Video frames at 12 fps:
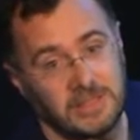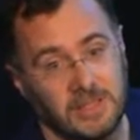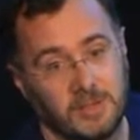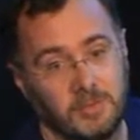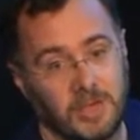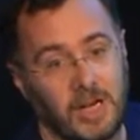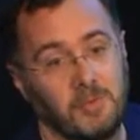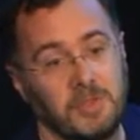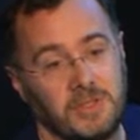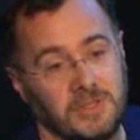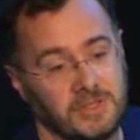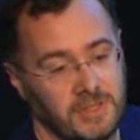uh,
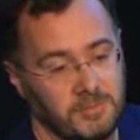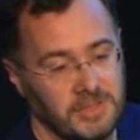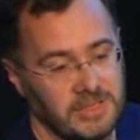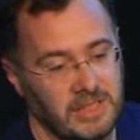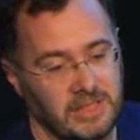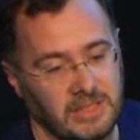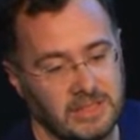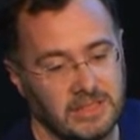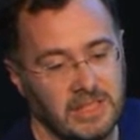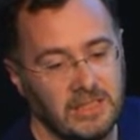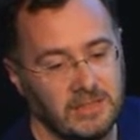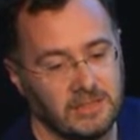parameters representing
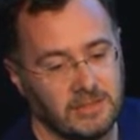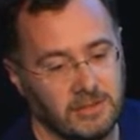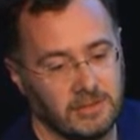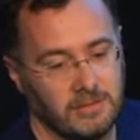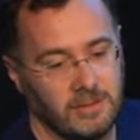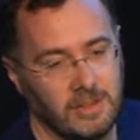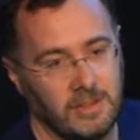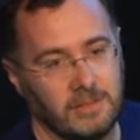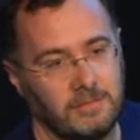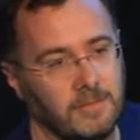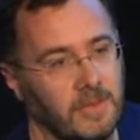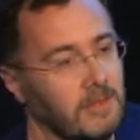skills or uh,
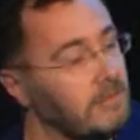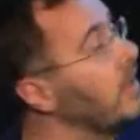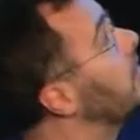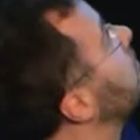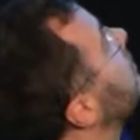values